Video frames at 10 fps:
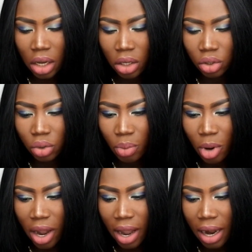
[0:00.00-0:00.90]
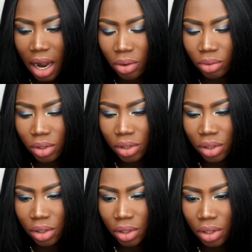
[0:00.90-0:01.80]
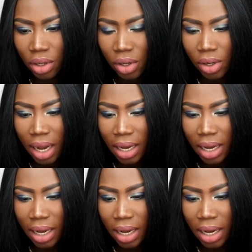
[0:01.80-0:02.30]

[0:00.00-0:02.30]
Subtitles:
account on